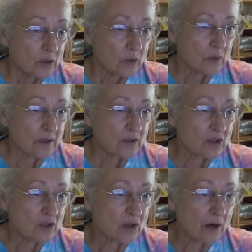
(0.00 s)
You can
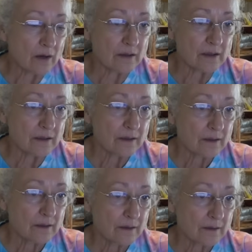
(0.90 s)
start
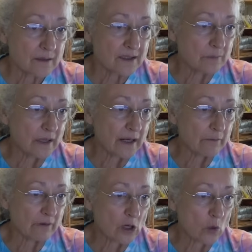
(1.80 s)

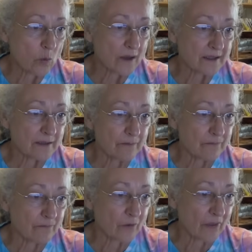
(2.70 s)
submitting requests
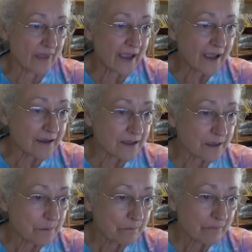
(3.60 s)
for that.